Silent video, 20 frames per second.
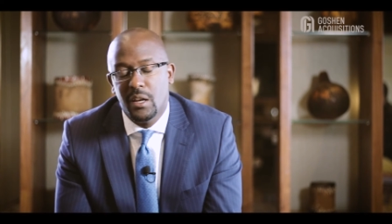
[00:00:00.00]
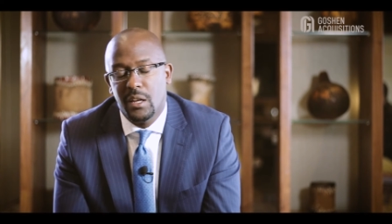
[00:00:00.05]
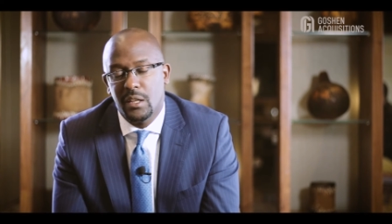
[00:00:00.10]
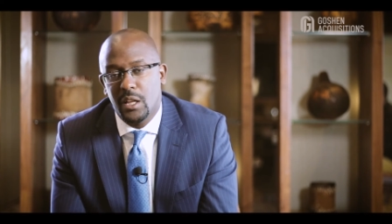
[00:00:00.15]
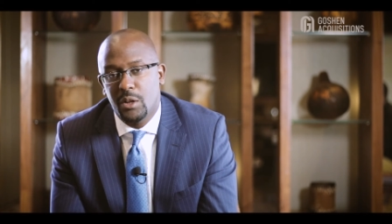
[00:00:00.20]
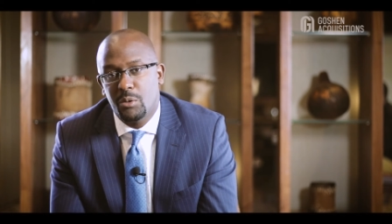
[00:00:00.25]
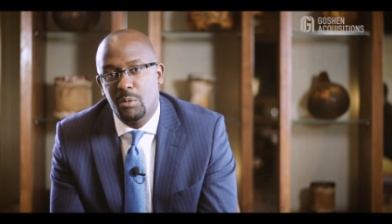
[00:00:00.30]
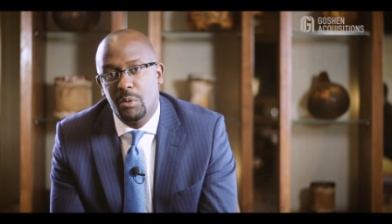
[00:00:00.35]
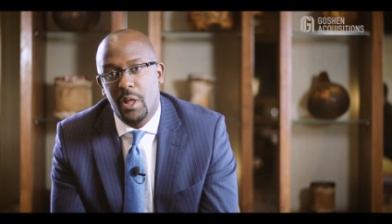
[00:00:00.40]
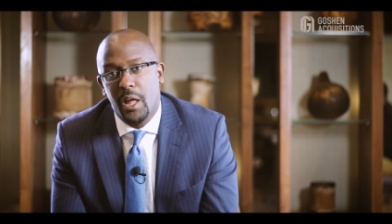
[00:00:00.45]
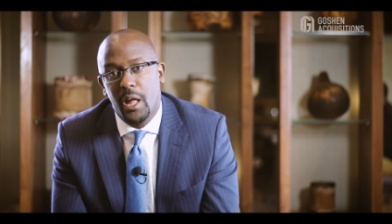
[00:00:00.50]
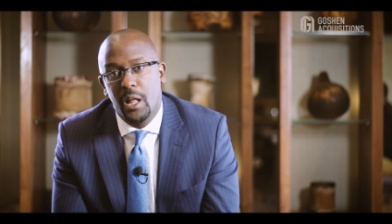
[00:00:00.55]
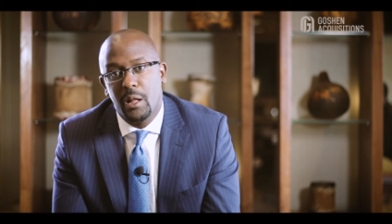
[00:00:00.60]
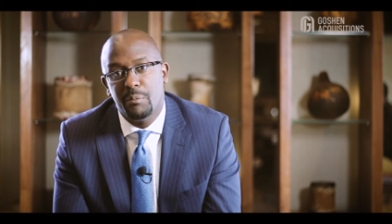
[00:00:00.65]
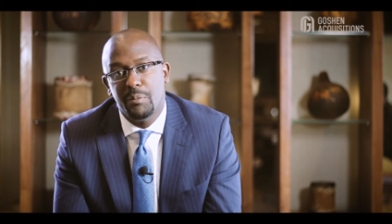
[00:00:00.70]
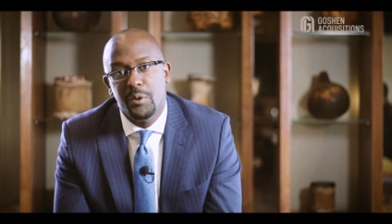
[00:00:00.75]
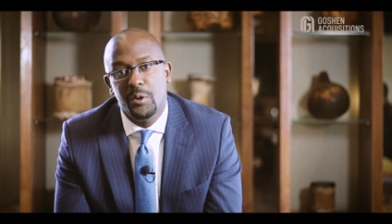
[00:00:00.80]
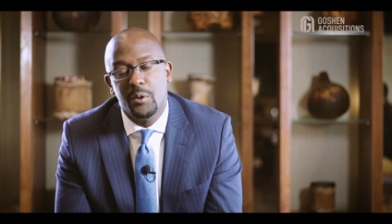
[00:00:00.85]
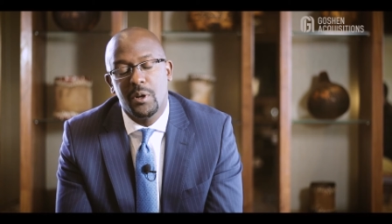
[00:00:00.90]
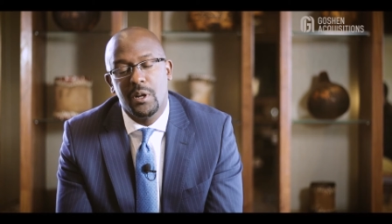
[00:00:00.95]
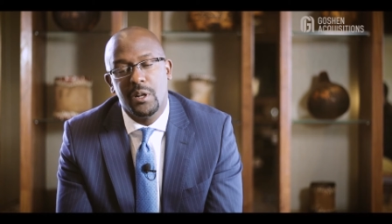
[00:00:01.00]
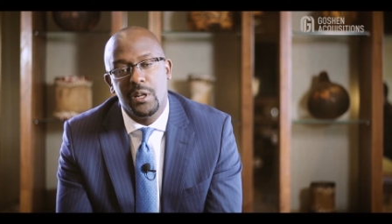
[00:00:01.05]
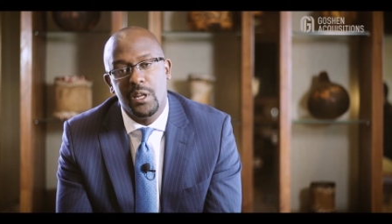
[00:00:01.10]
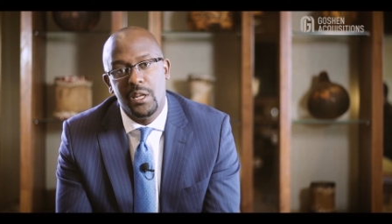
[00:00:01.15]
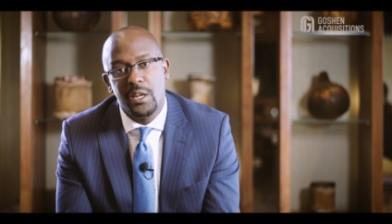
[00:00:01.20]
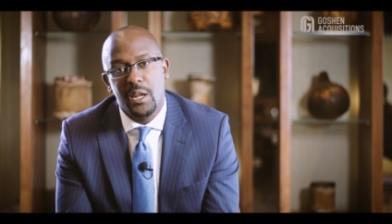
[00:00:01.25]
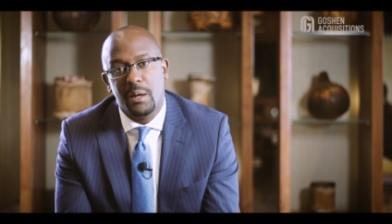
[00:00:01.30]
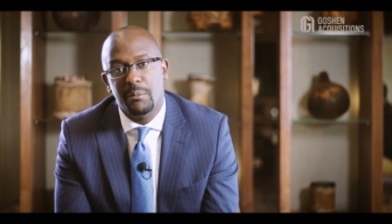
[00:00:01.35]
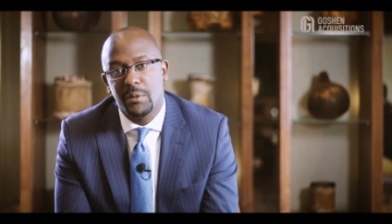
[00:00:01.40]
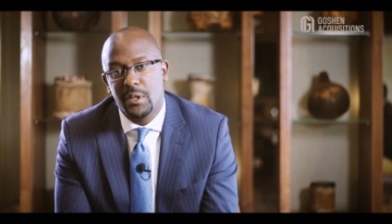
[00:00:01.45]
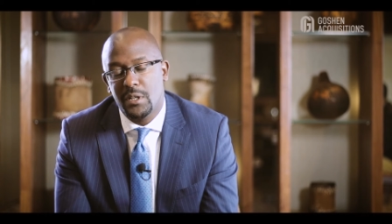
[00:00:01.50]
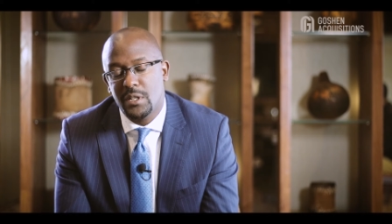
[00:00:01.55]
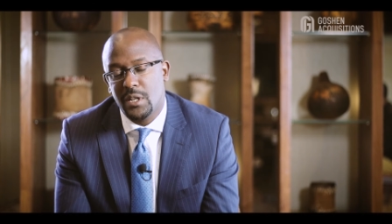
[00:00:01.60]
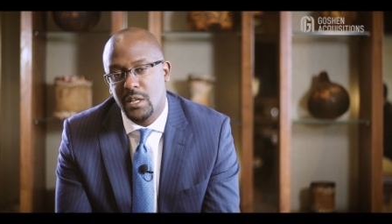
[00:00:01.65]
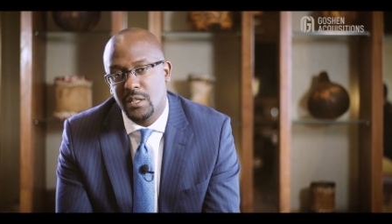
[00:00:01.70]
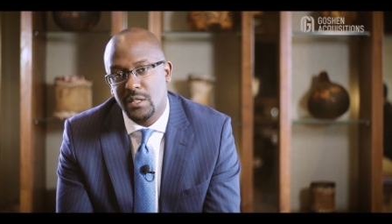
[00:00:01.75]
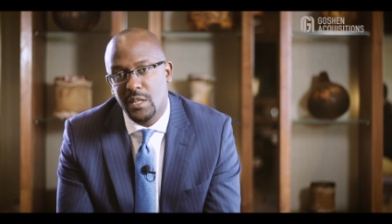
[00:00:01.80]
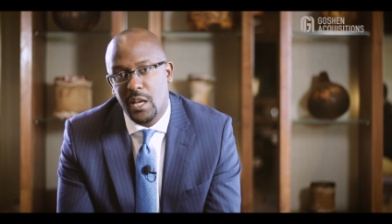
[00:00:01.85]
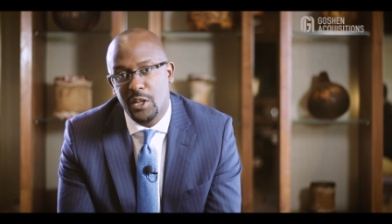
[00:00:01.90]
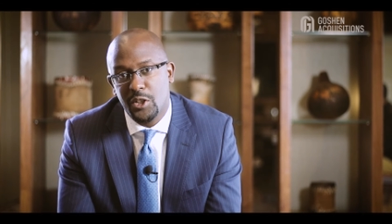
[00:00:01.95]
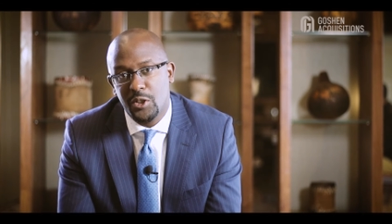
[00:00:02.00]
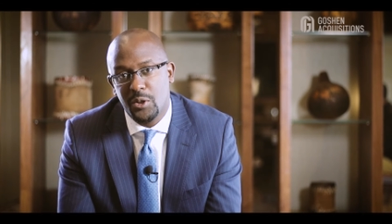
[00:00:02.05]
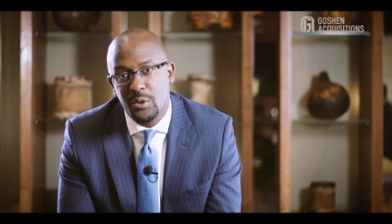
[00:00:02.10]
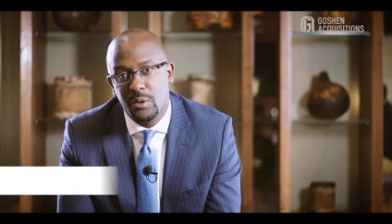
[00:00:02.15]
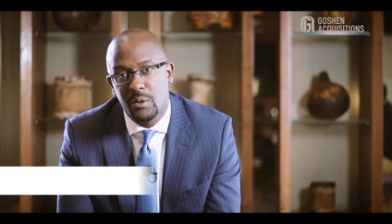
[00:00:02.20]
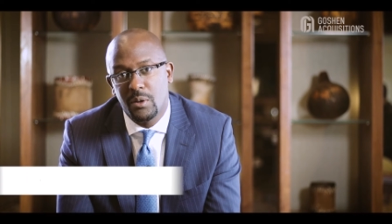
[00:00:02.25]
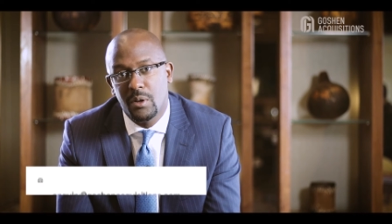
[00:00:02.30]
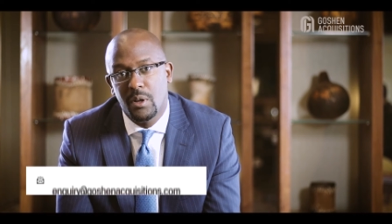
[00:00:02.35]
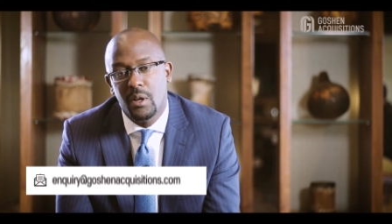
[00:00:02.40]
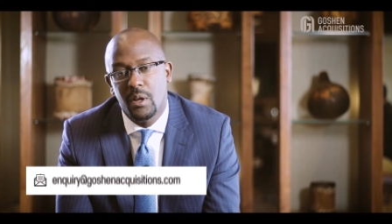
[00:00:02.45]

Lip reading: that will help you clean up the transaction